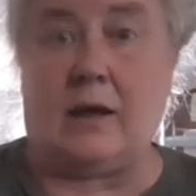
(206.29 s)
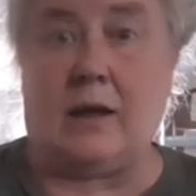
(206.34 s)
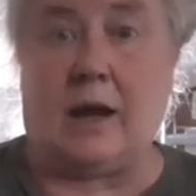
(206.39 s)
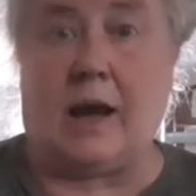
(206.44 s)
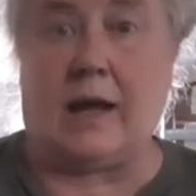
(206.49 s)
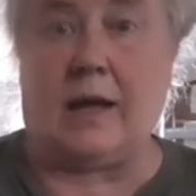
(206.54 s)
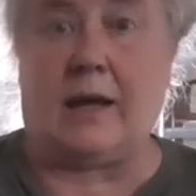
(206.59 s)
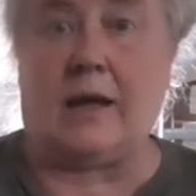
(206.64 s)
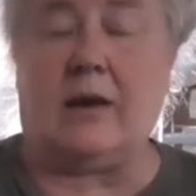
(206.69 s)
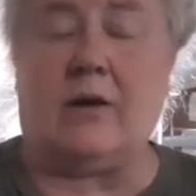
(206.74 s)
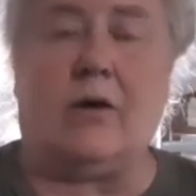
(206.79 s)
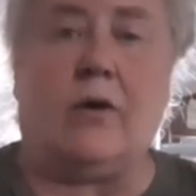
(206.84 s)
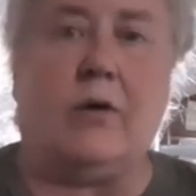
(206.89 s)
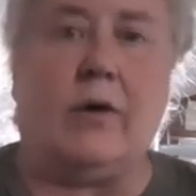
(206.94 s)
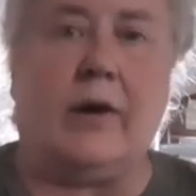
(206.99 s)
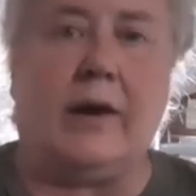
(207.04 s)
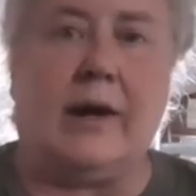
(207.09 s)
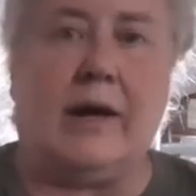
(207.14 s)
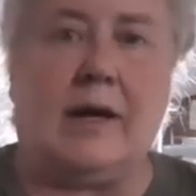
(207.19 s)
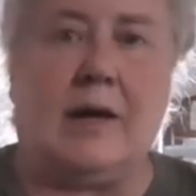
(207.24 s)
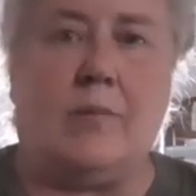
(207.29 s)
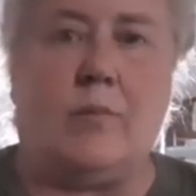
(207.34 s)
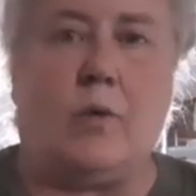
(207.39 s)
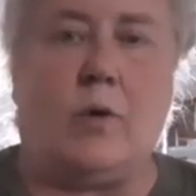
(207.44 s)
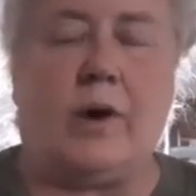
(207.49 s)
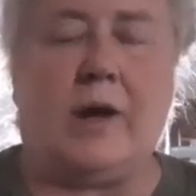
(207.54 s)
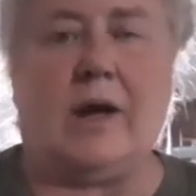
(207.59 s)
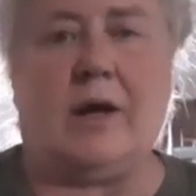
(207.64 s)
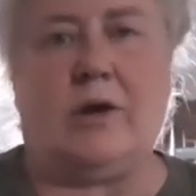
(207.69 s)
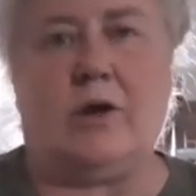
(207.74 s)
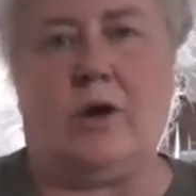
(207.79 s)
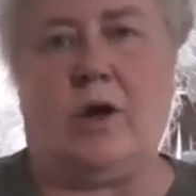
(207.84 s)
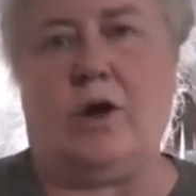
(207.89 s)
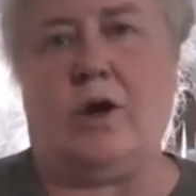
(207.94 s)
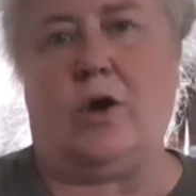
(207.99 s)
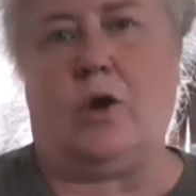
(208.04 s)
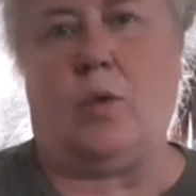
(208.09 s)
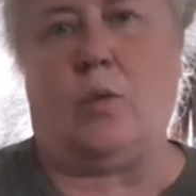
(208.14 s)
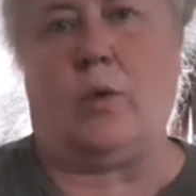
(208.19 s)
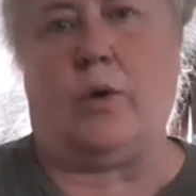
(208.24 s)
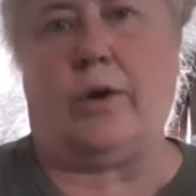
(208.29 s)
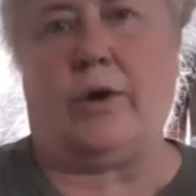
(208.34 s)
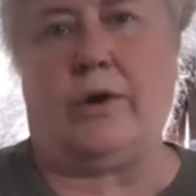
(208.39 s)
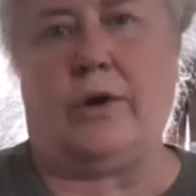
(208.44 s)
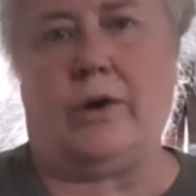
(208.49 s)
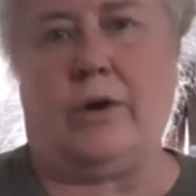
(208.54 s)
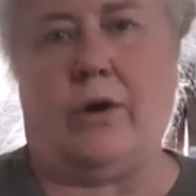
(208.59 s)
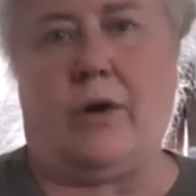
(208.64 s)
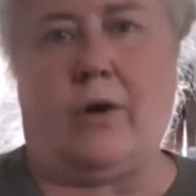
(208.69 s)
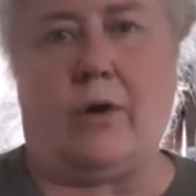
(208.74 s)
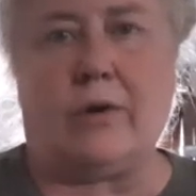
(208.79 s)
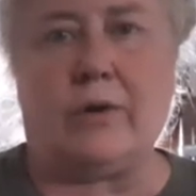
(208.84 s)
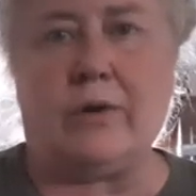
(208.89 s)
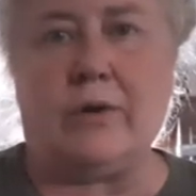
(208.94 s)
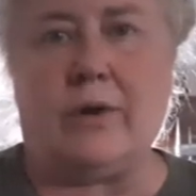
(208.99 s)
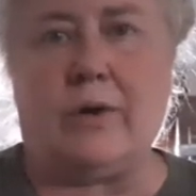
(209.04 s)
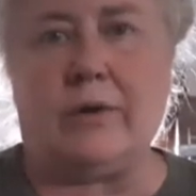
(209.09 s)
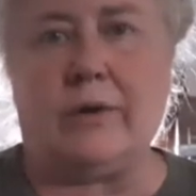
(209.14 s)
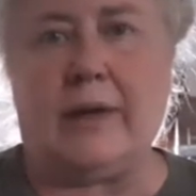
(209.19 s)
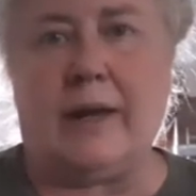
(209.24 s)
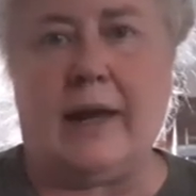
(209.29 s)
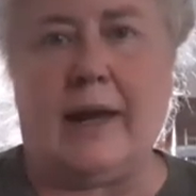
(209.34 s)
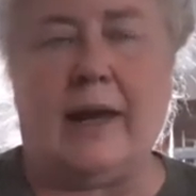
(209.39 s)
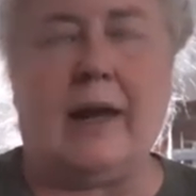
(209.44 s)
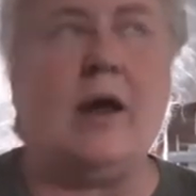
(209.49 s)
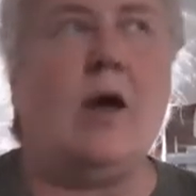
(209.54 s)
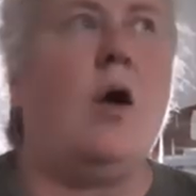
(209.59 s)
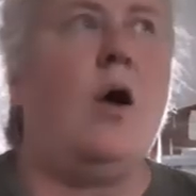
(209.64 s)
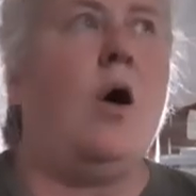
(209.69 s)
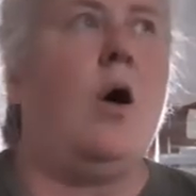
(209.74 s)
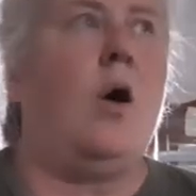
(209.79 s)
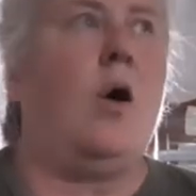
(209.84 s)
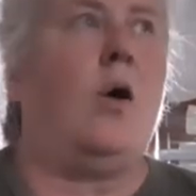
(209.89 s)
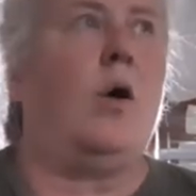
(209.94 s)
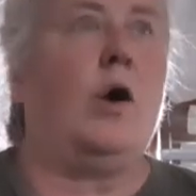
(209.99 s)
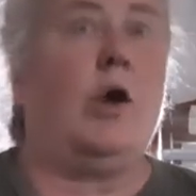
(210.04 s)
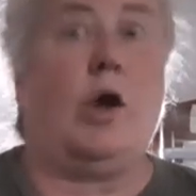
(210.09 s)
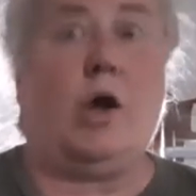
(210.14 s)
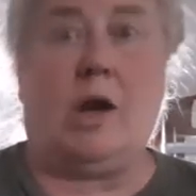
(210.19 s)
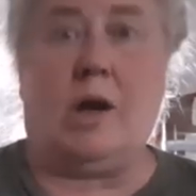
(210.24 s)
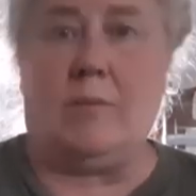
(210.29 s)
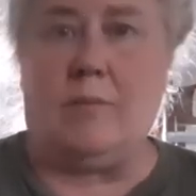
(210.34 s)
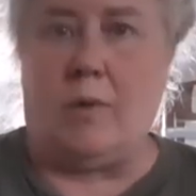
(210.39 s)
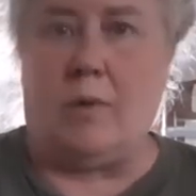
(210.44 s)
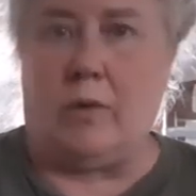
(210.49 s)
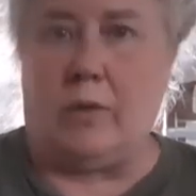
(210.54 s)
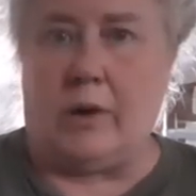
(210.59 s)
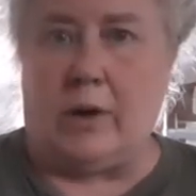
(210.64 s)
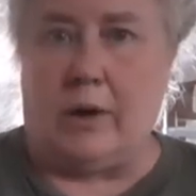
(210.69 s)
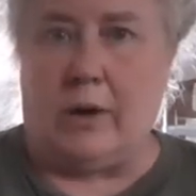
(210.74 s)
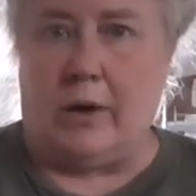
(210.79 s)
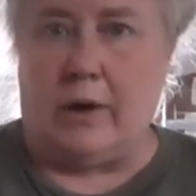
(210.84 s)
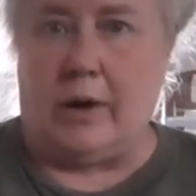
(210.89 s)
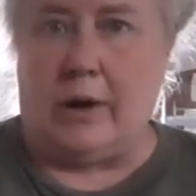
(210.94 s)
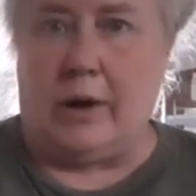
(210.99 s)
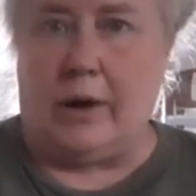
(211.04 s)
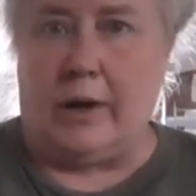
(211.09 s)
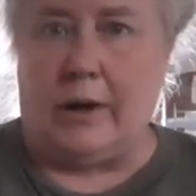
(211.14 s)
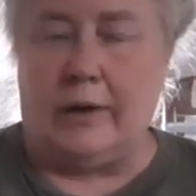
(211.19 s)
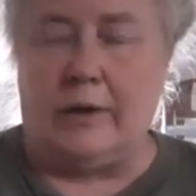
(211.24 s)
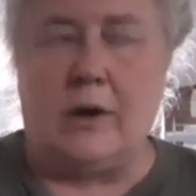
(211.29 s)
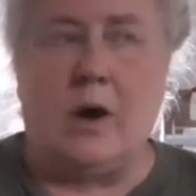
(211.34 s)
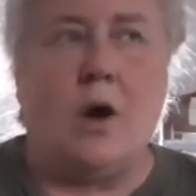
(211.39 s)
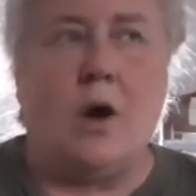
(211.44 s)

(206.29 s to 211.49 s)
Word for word: like early in the morning and you're going to go work in the garden all day or you're going to mow the lawn